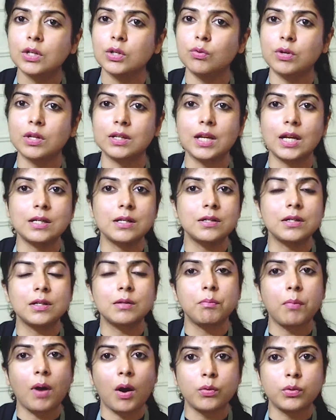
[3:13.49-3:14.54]
You can get it
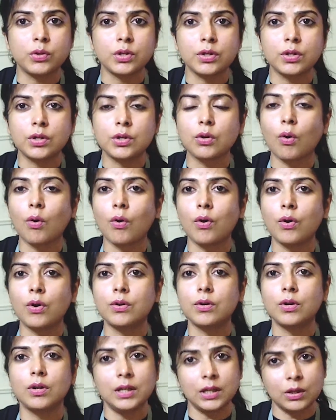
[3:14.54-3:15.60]
in powdered or
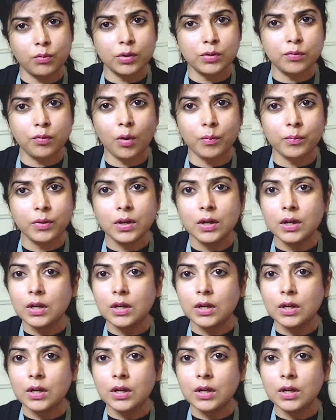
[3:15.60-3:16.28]
liquid form.